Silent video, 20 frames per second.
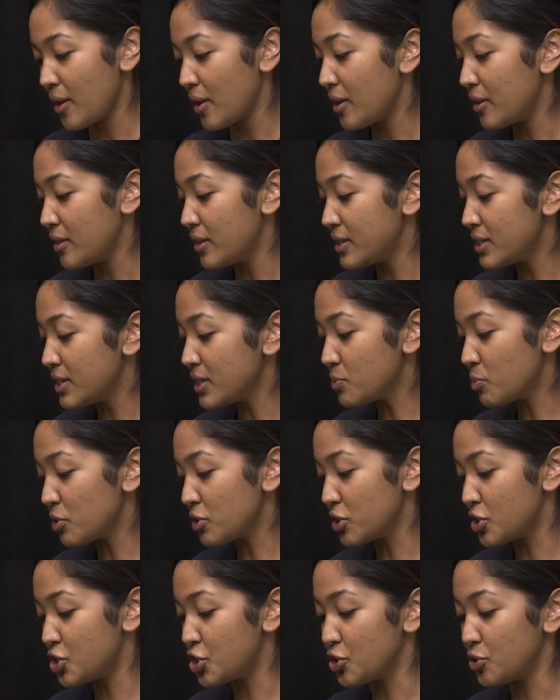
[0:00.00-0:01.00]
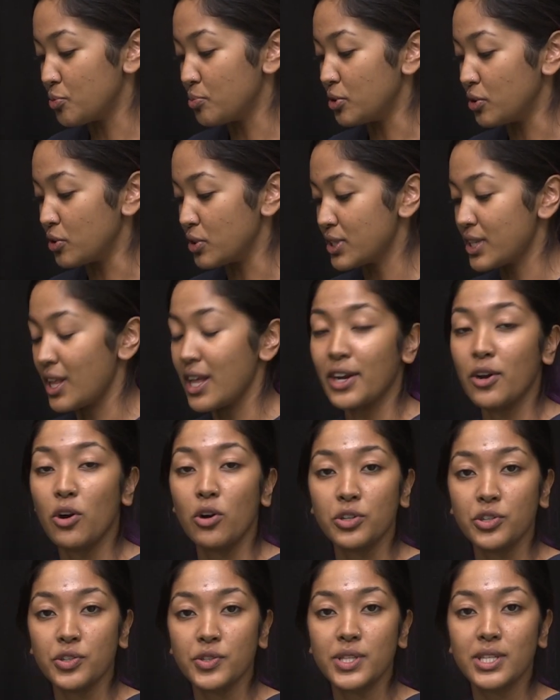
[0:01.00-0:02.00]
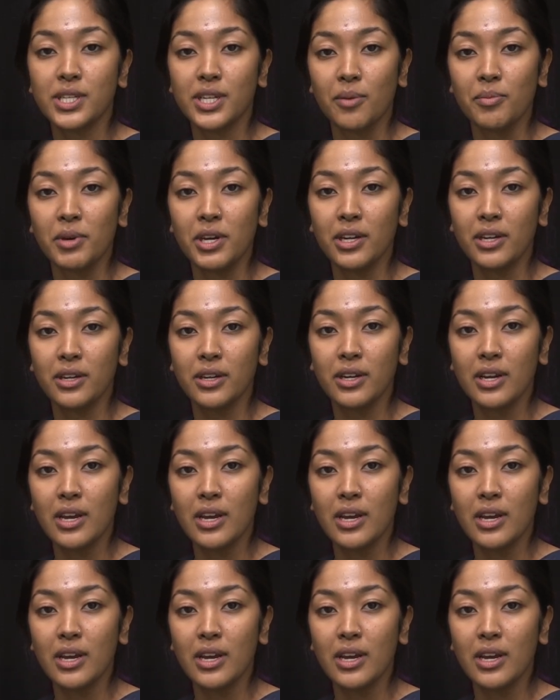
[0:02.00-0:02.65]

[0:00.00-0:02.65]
This is what the tube looks like on your stomach,